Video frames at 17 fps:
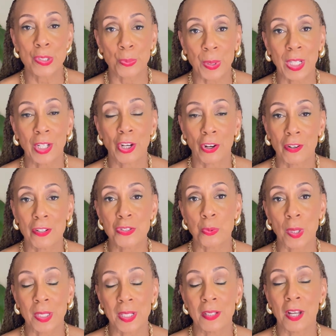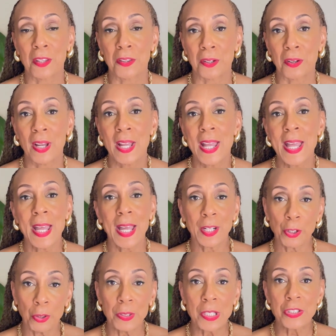and we encourage one another
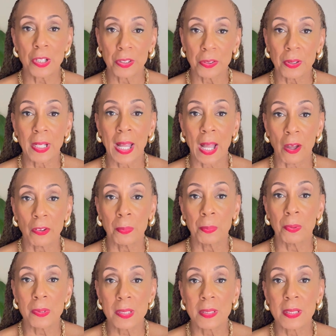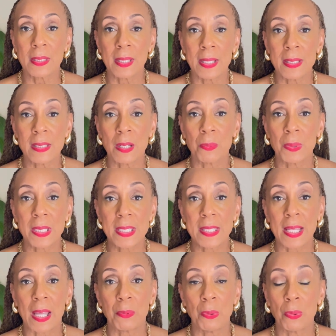and hold each other accountable to the things that we
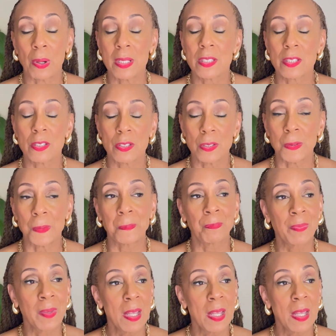say we want to do.